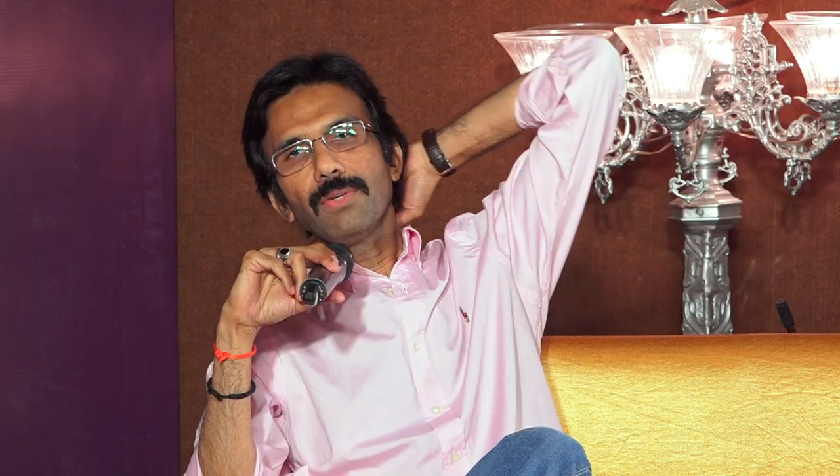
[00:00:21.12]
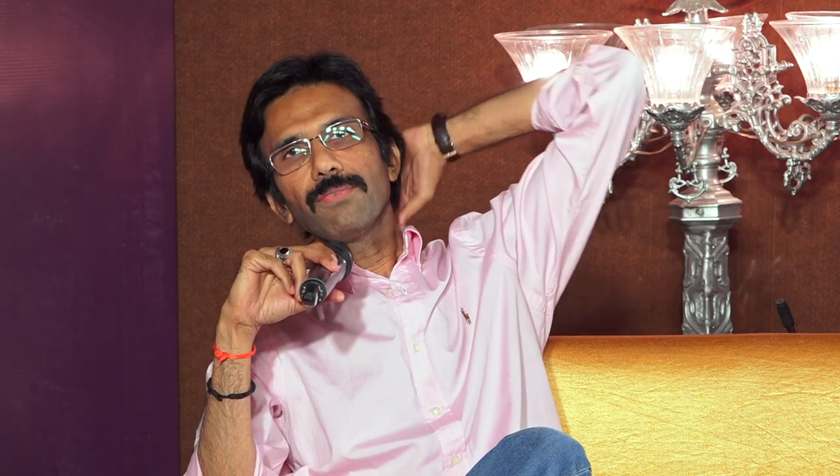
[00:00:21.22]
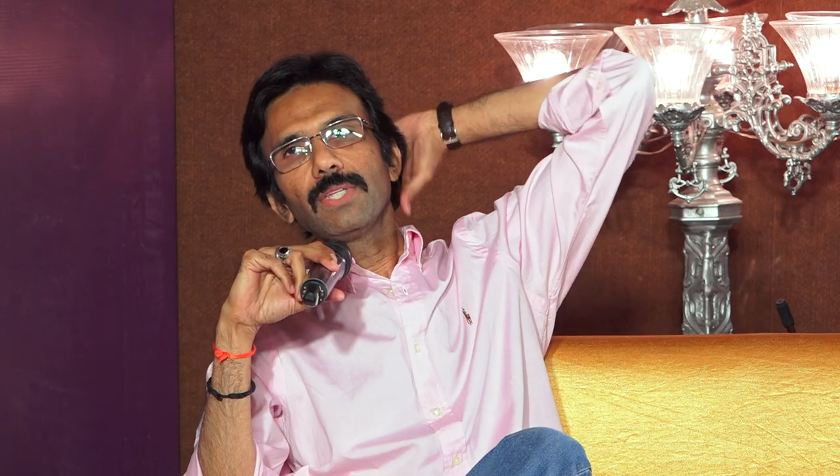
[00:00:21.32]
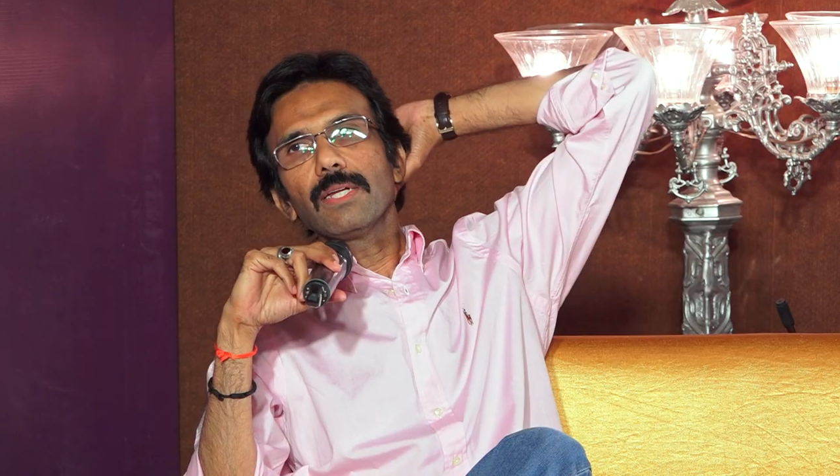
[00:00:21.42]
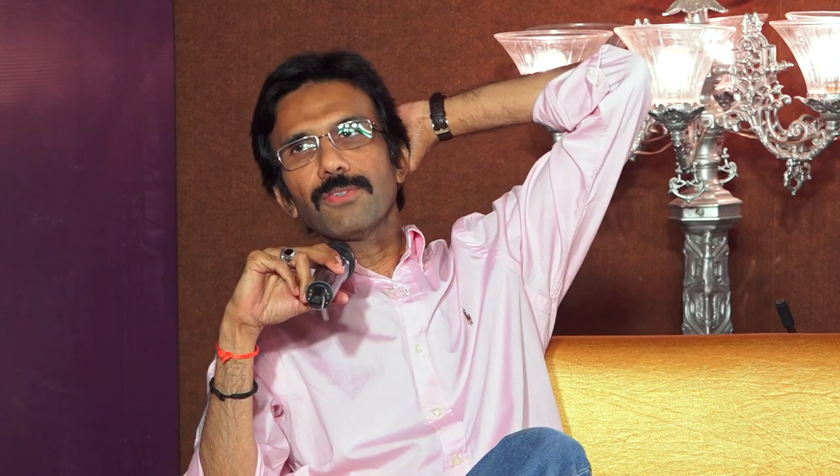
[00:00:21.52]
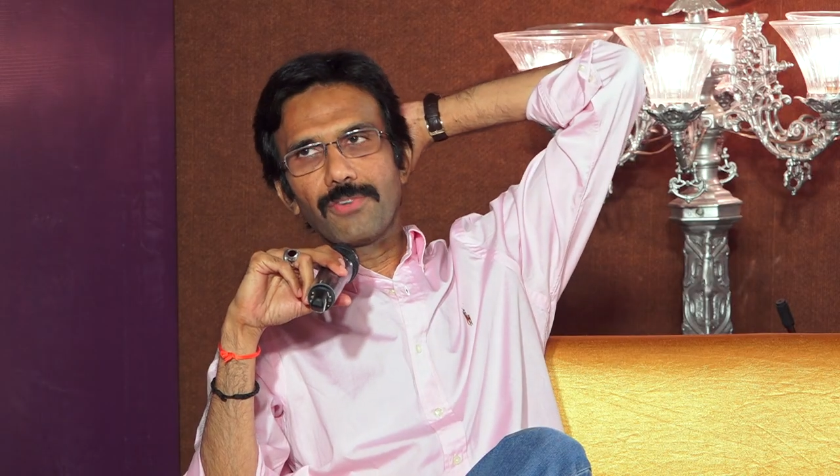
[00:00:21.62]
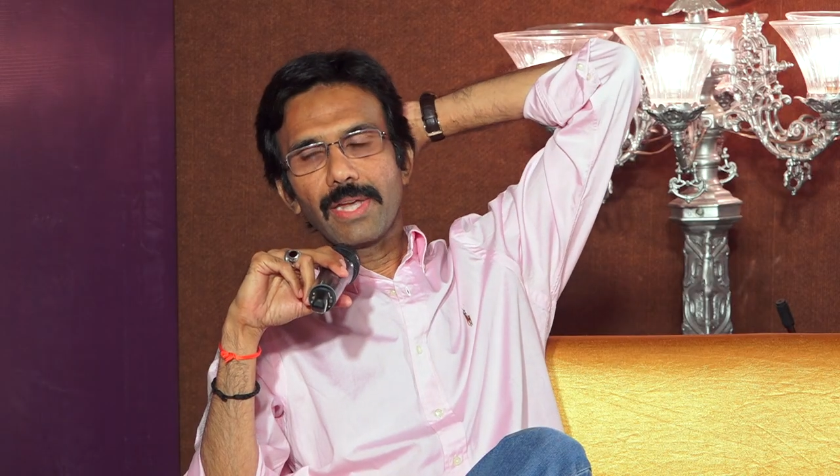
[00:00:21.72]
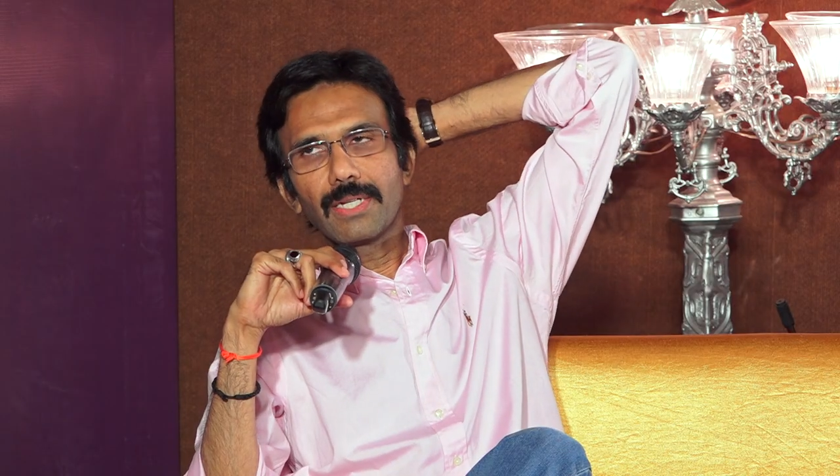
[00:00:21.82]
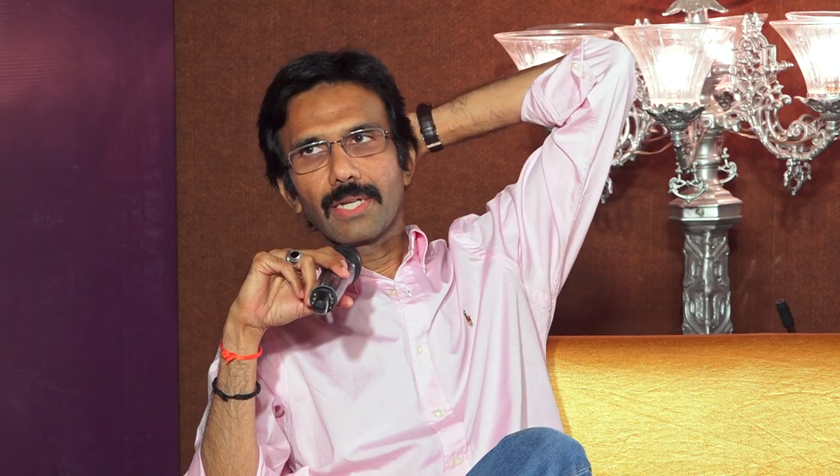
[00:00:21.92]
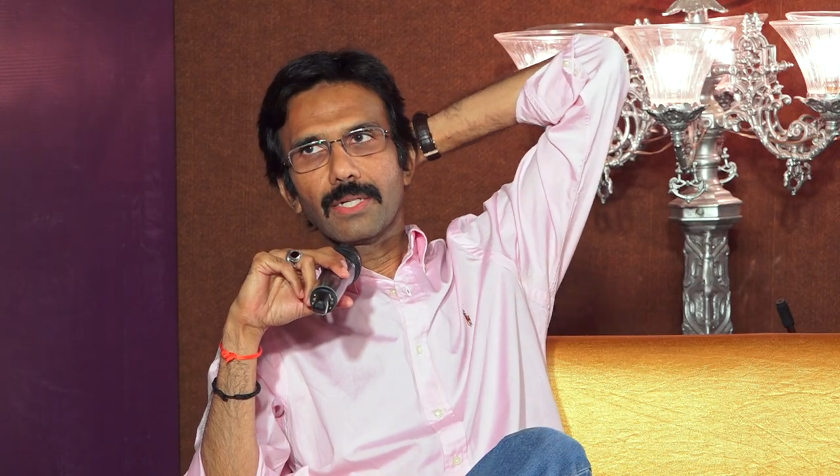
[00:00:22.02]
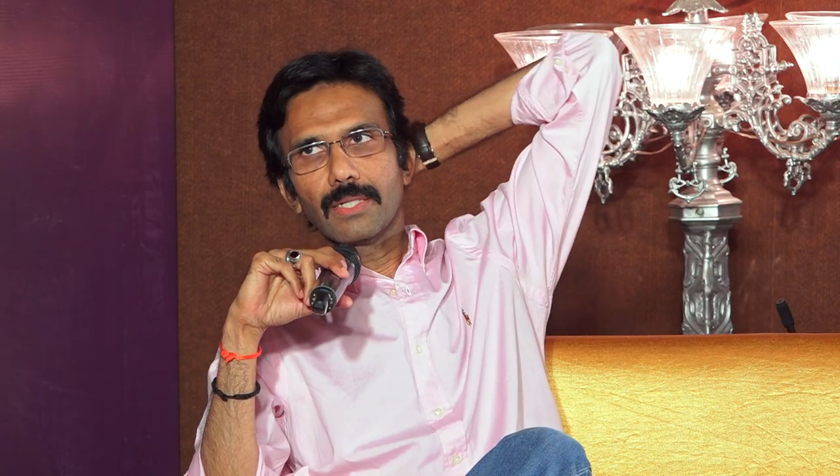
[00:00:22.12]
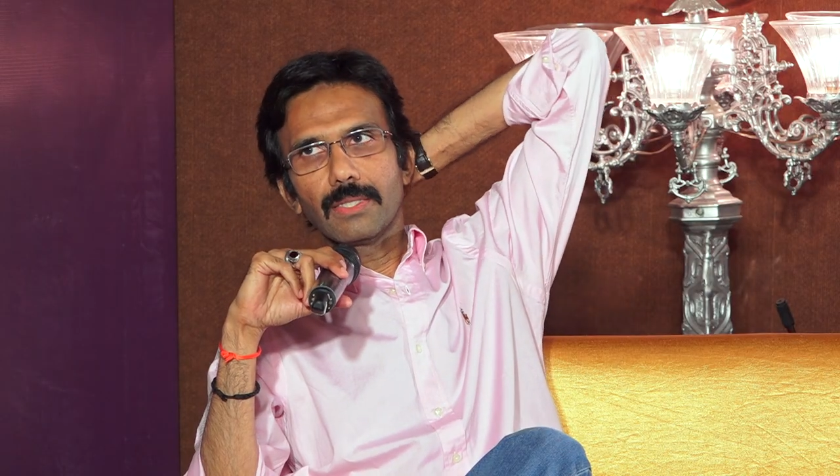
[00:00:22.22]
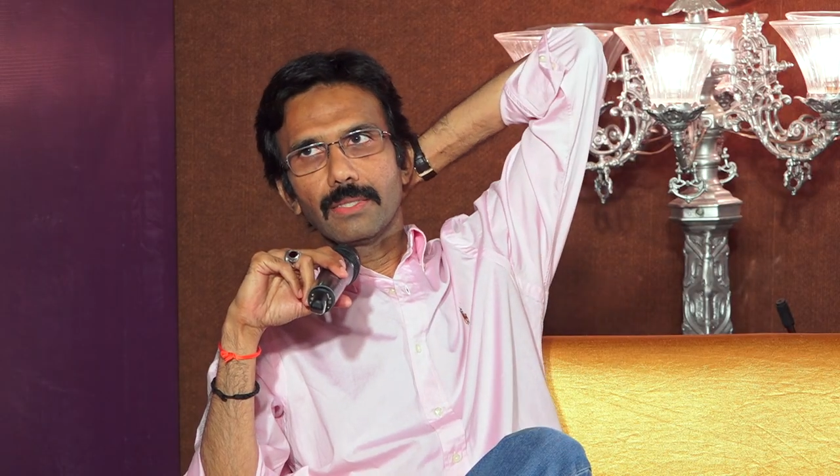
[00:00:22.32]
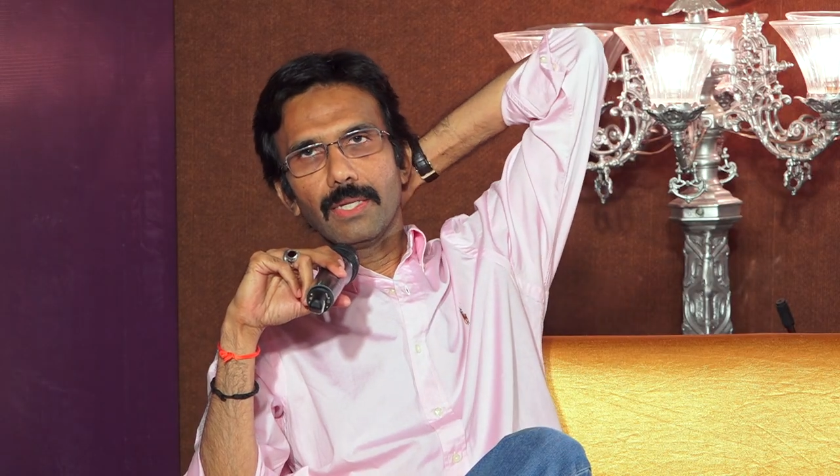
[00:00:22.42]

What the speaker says: Even if they're offended,